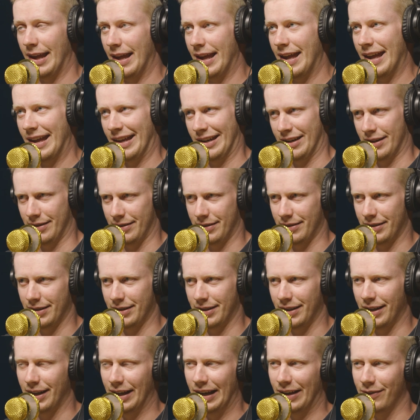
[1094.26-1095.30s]
And
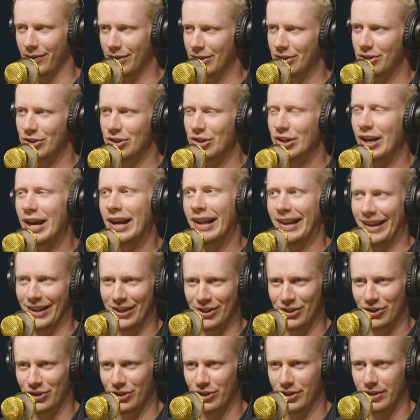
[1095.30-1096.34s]
I have a
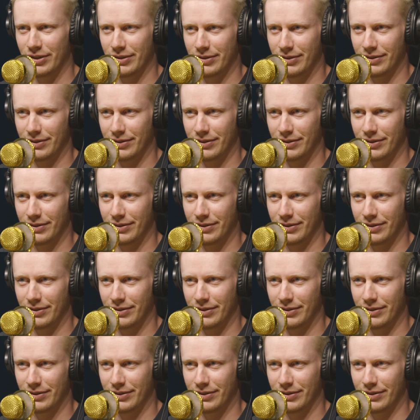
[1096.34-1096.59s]
challenge.